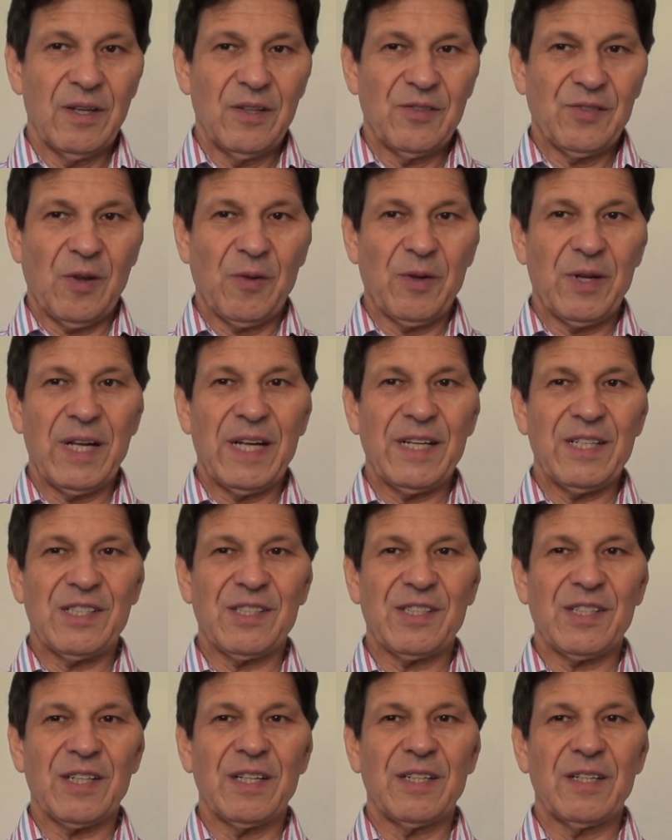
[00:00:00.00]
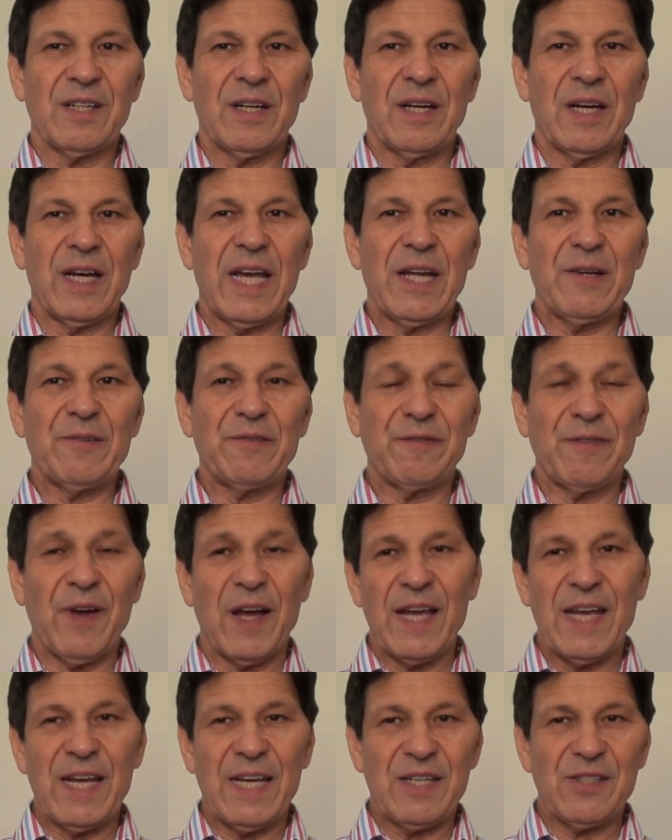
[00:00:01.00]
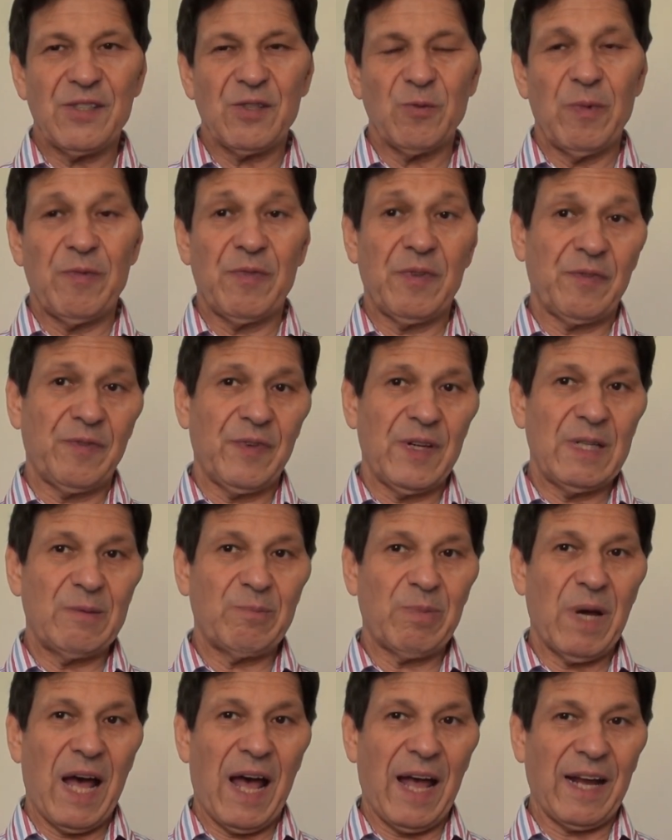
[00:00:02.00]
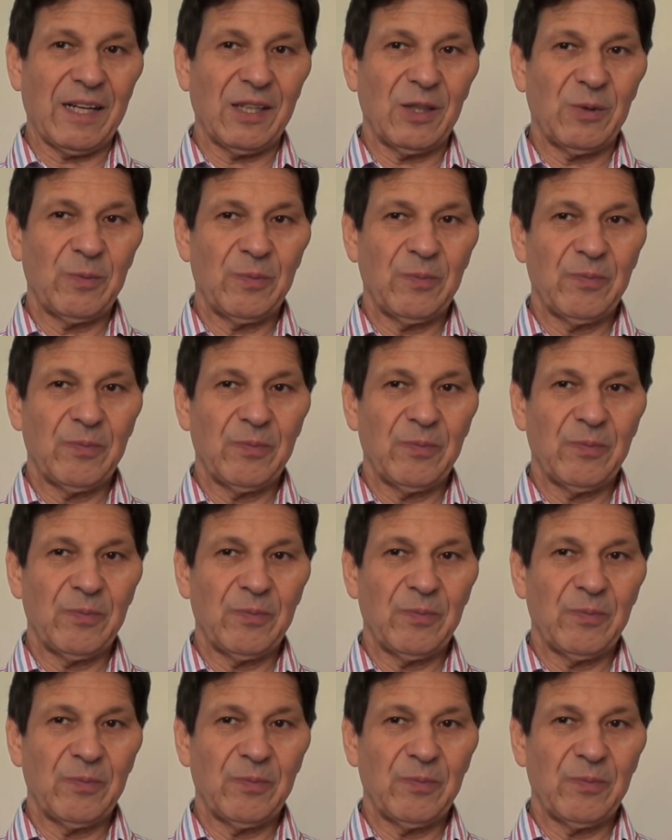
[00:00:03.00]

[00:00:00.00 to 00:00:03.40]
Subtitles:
so that it's in phase with the feedback.